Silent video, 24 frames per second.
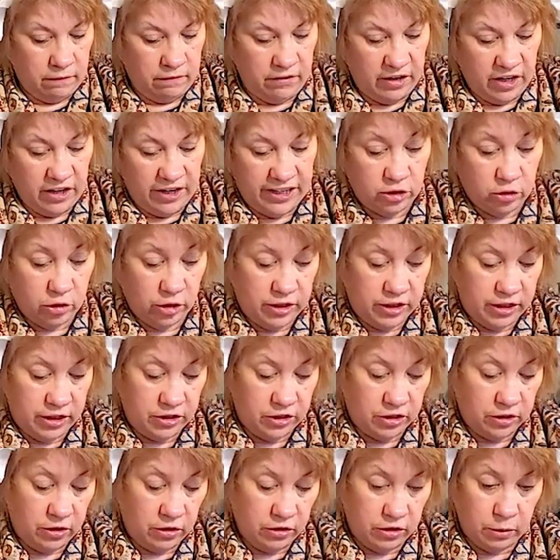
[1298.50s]
Very
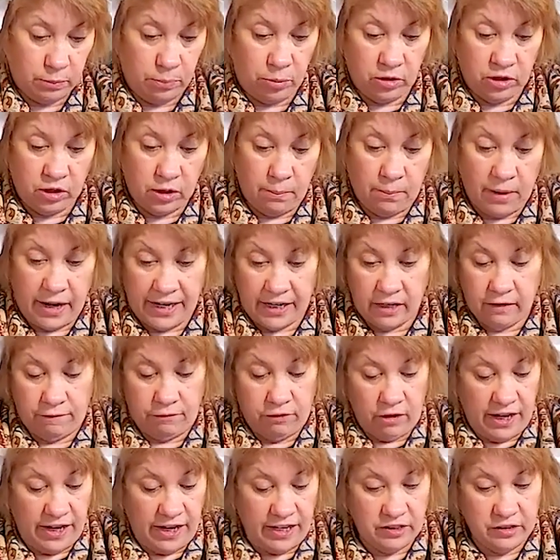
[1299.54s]
traditional to put the mica
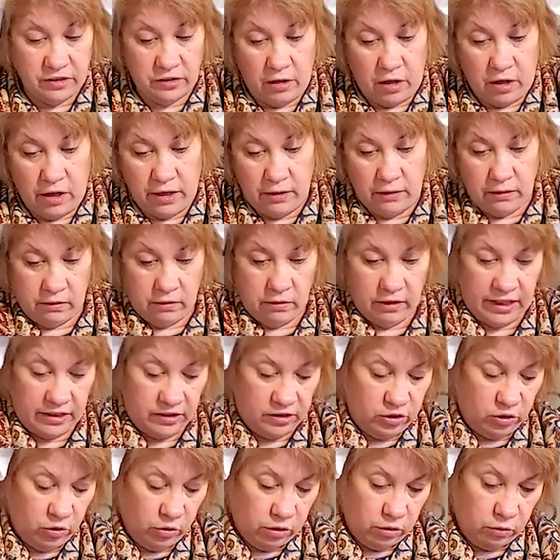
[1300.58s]
flakes on.
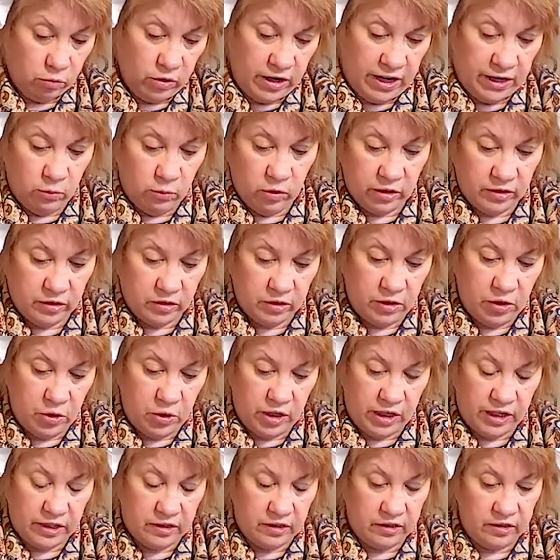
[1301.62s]
Let's do a red one so
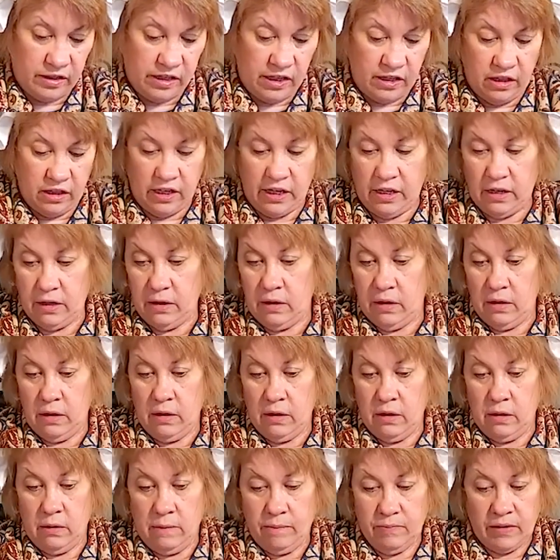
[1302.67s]
you can see
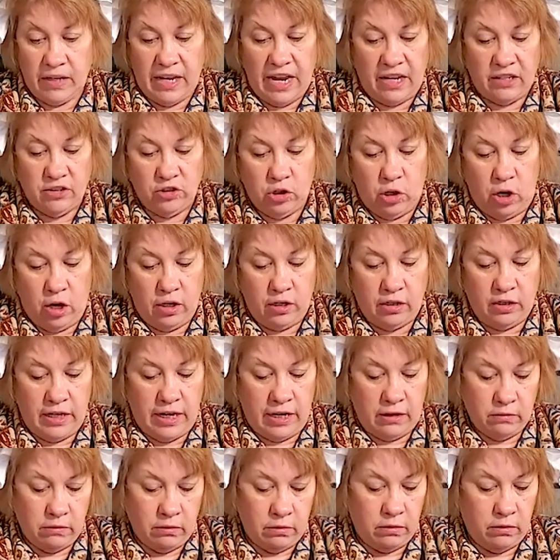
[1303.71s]
how dark
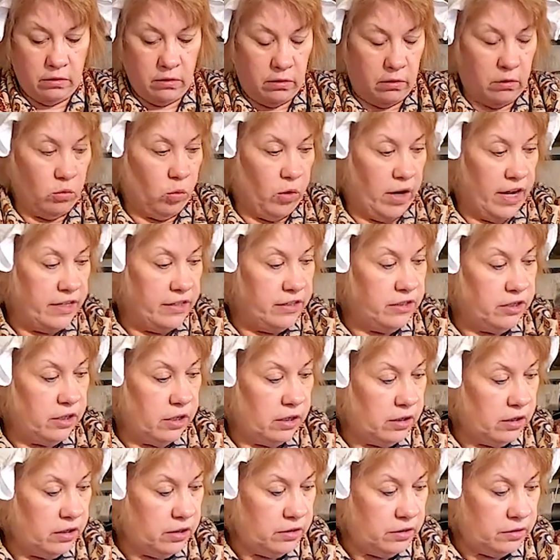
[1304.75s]
that red
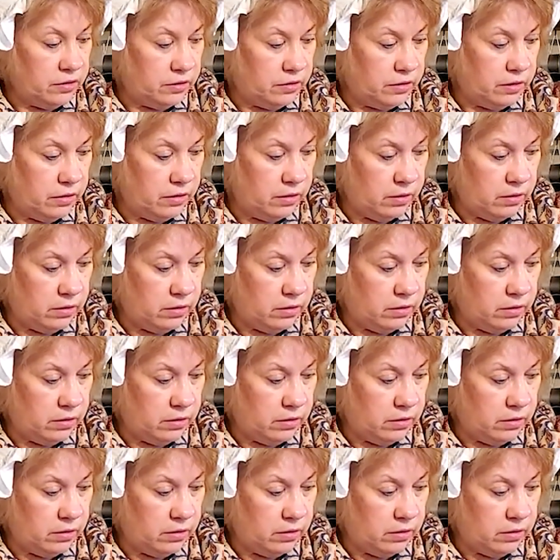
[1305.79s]
turns.